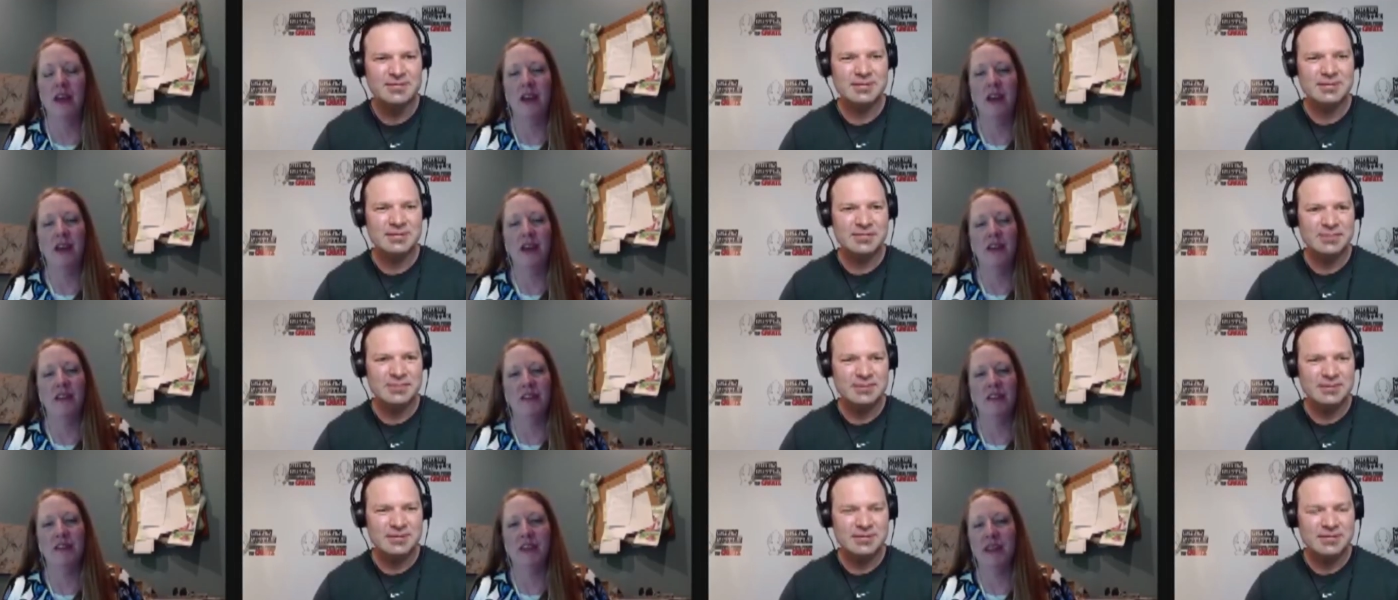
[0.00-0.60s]

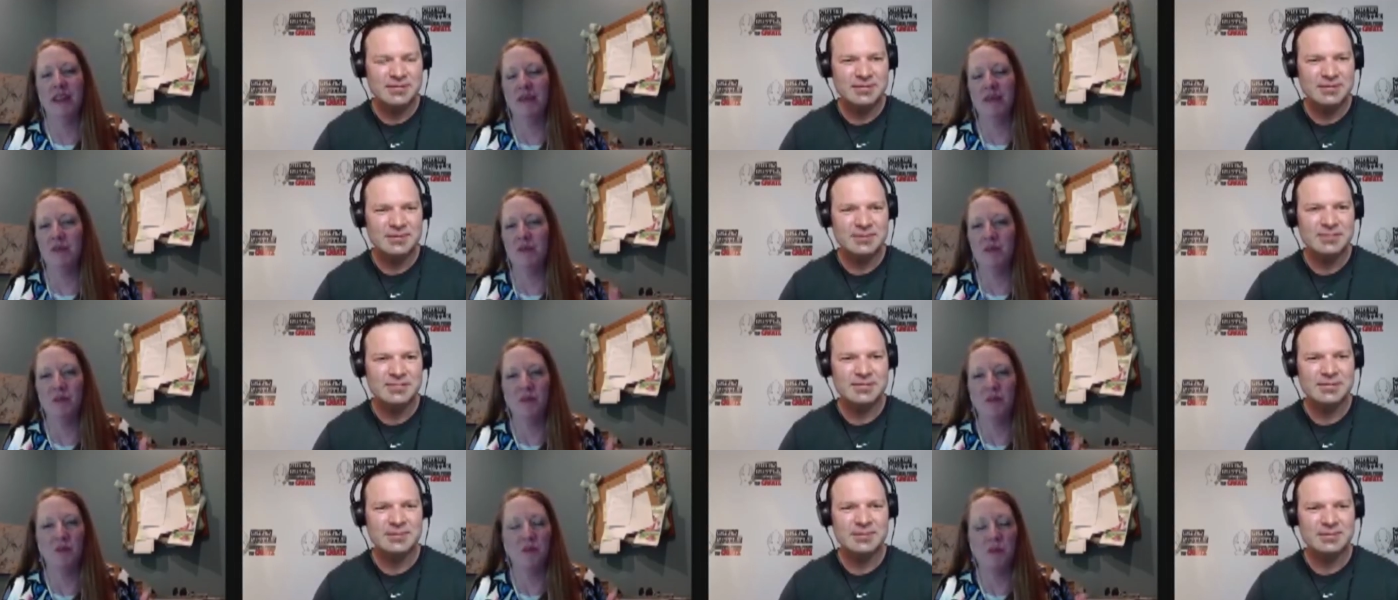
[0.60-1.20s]
Speaker 1: and they
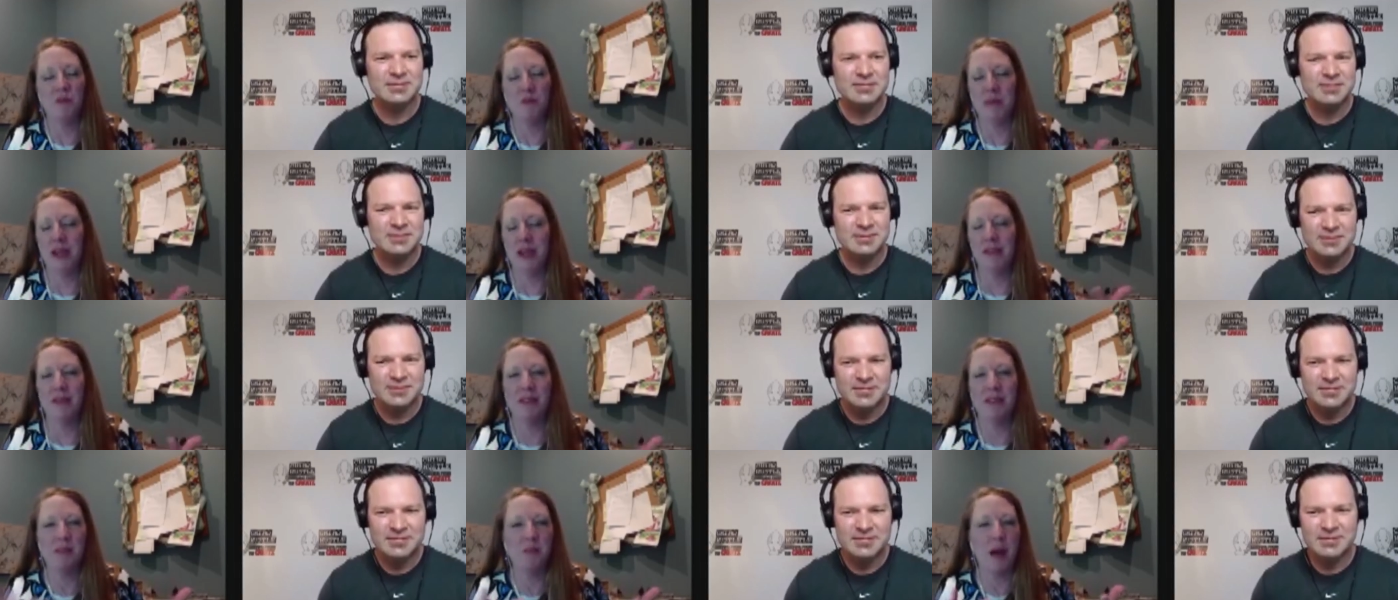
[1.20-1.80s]

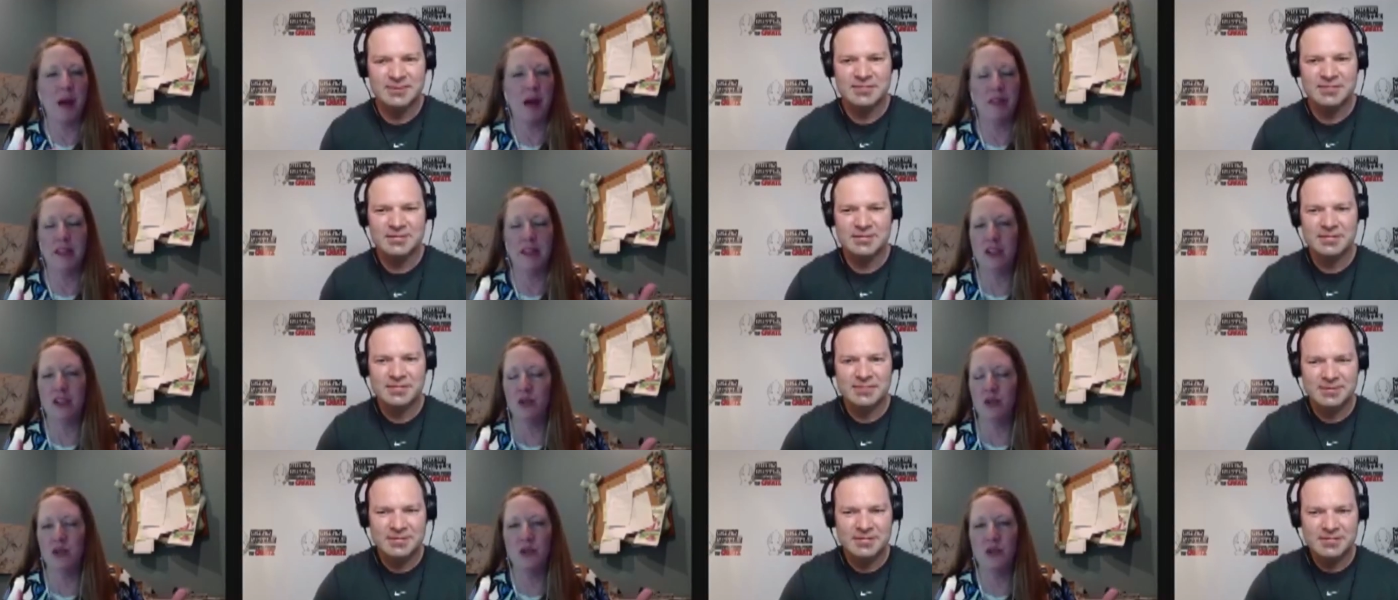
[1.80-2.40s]
made this
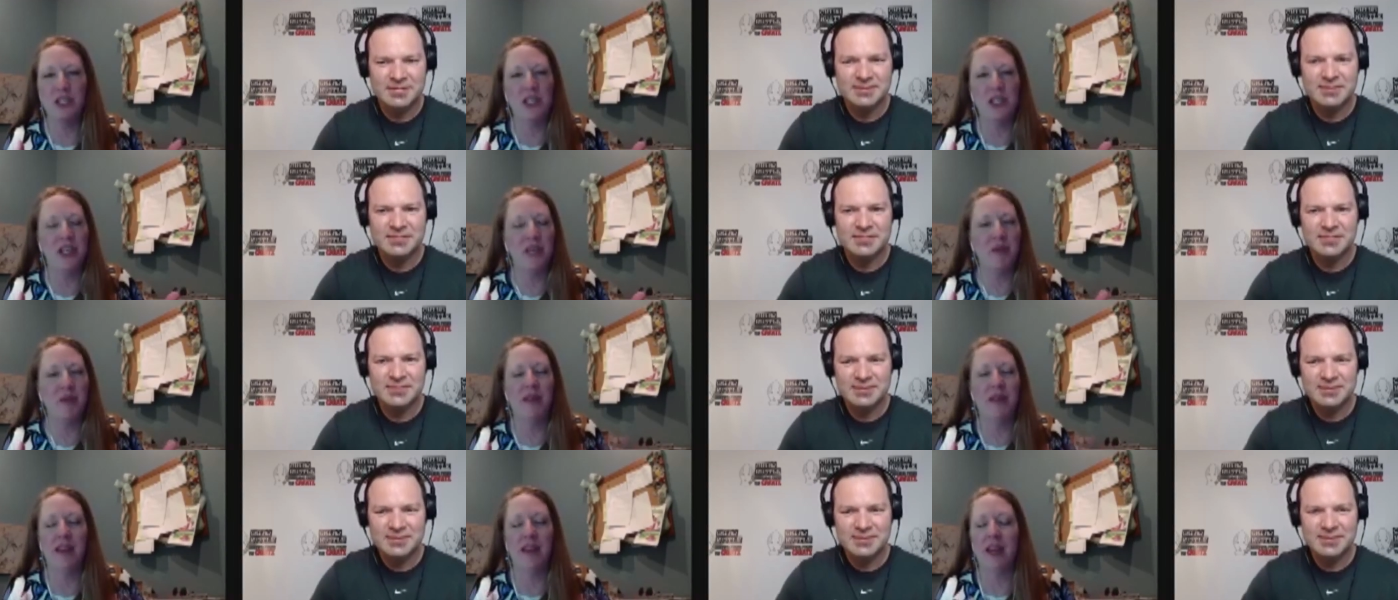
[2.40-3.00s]
motley crew
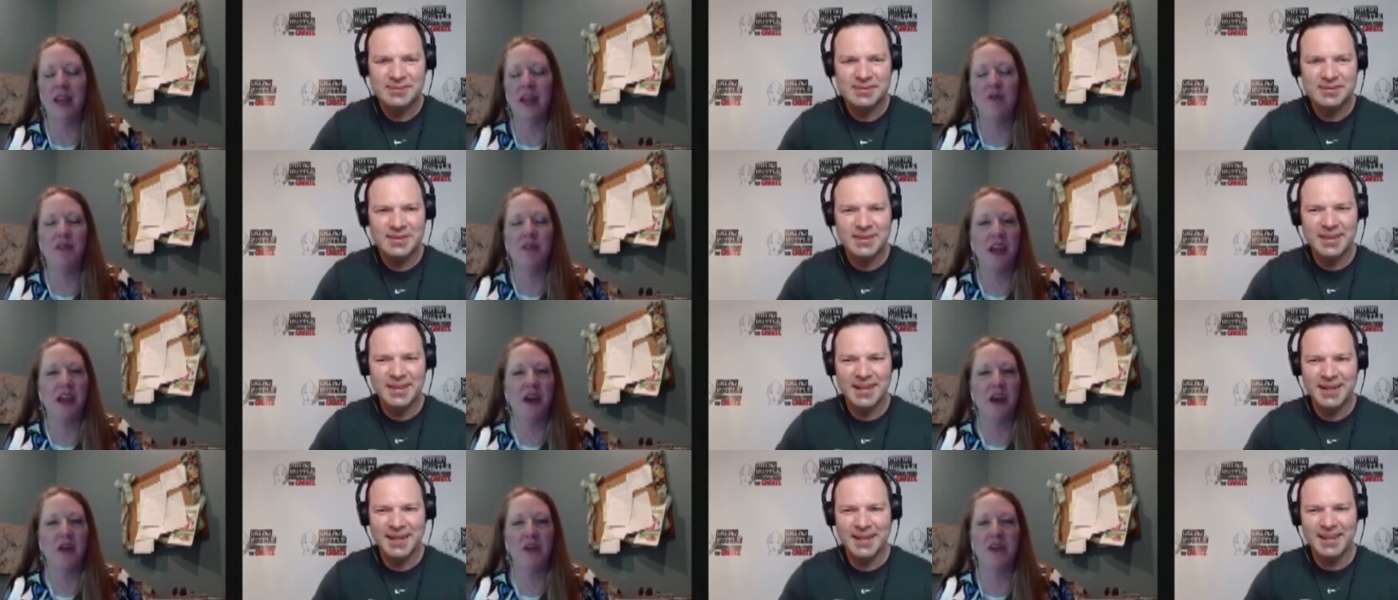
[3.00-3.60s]
team, and they
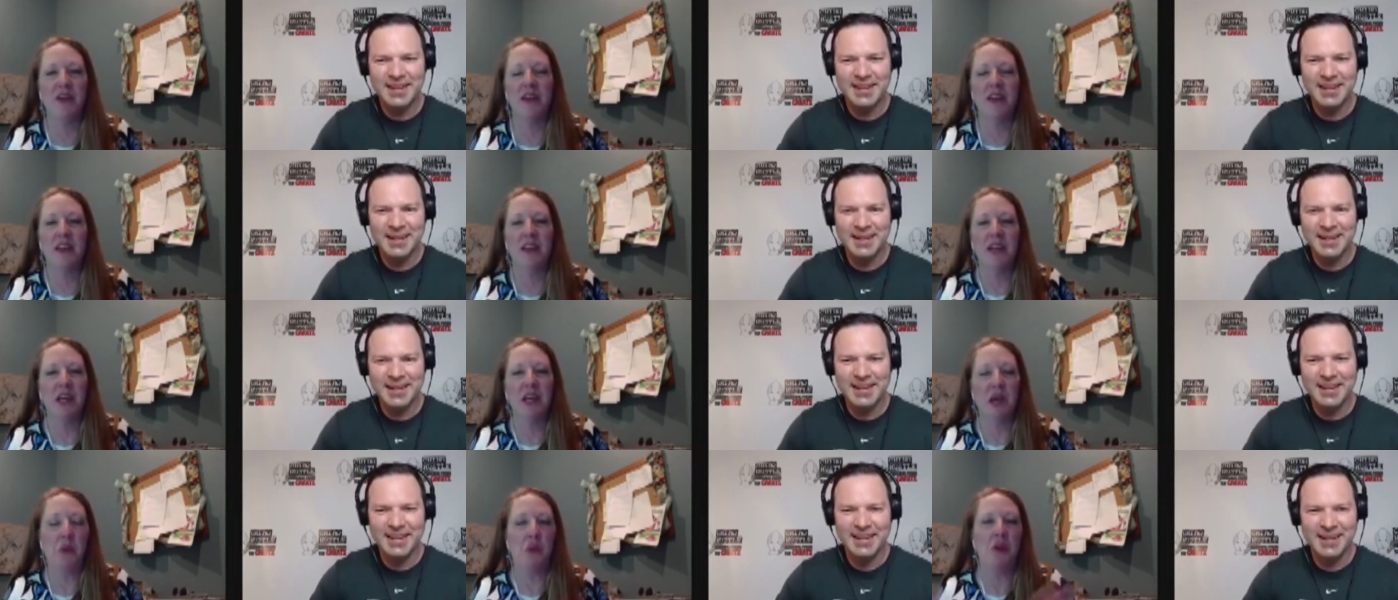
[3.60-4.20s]
came down
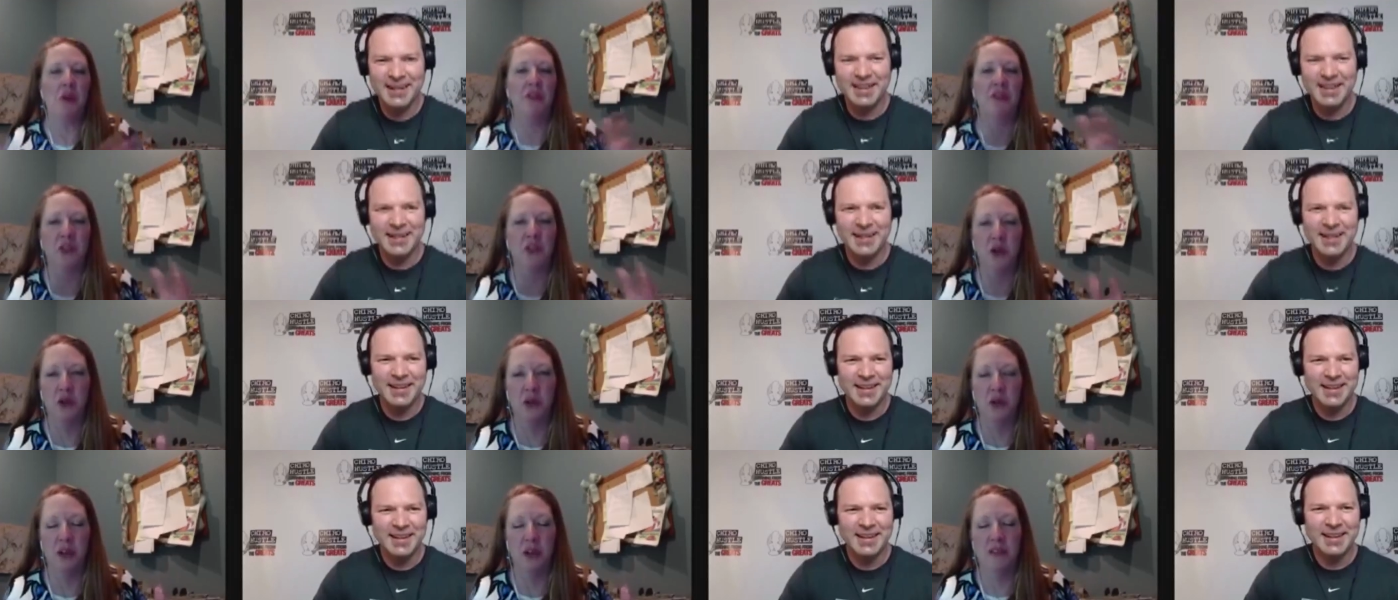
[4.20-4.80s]
and won the
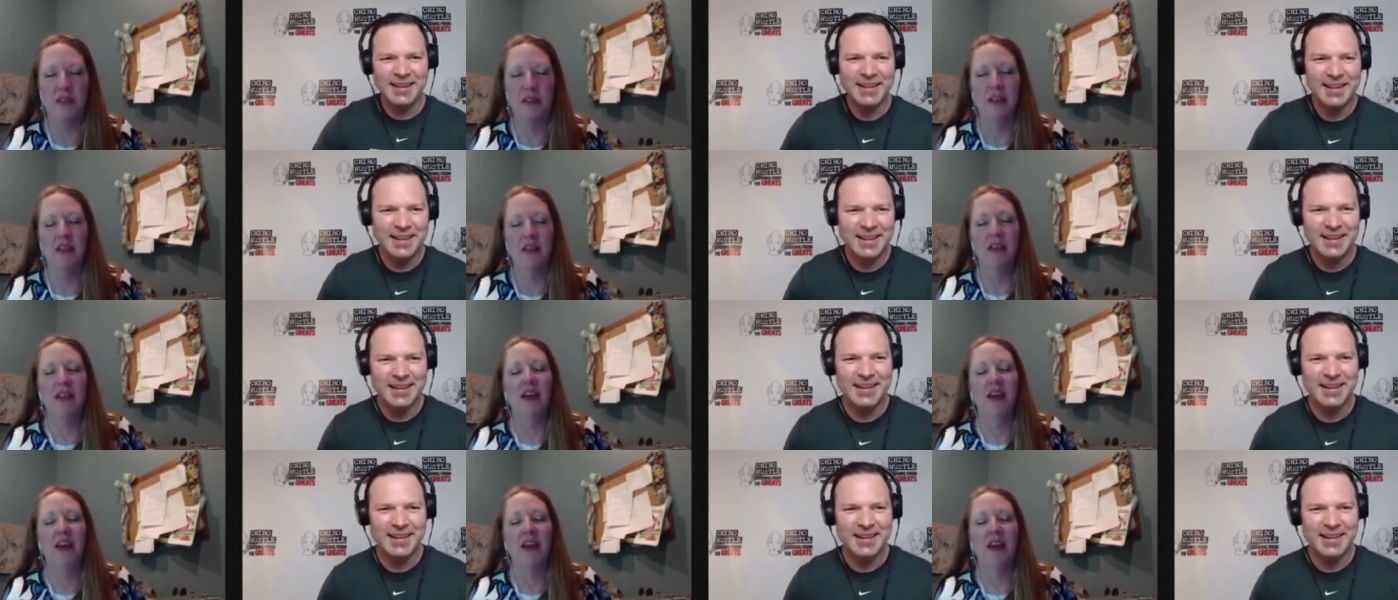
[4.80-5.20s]
tournament.